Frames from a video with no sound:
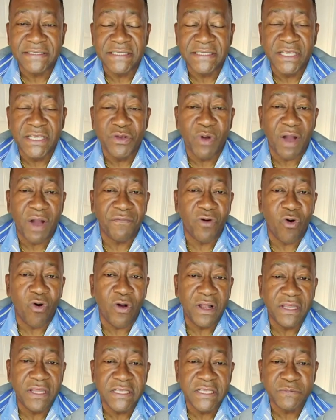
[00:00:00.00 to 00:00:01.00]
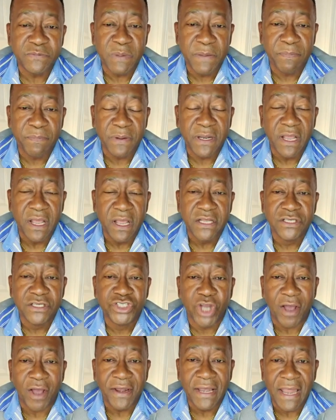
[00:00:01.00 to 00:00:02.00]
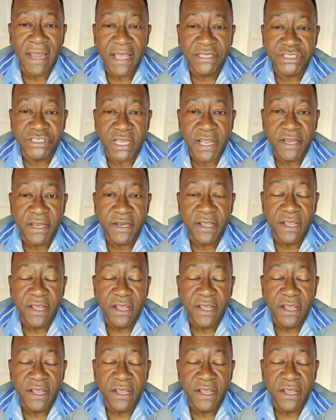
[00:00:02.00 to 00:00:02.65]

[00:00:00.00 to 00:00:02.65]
you have all these people, John Legend,